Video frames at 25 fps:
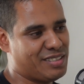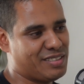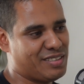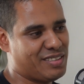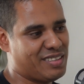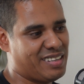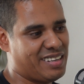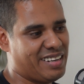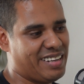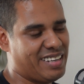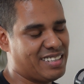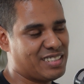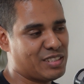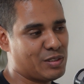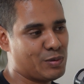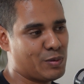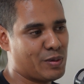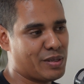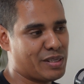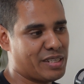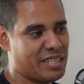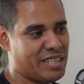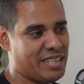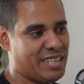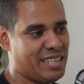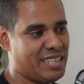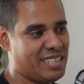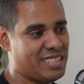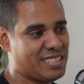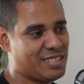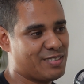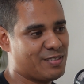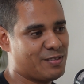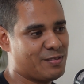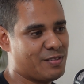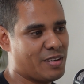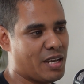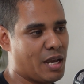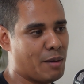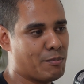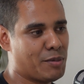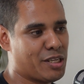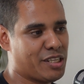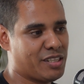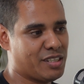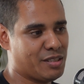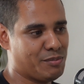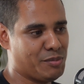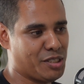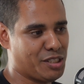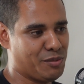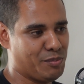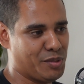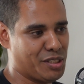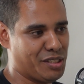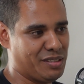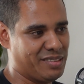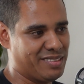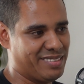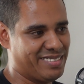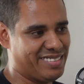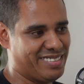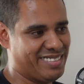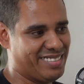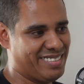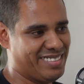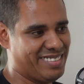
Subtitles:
so the next one is family commitment.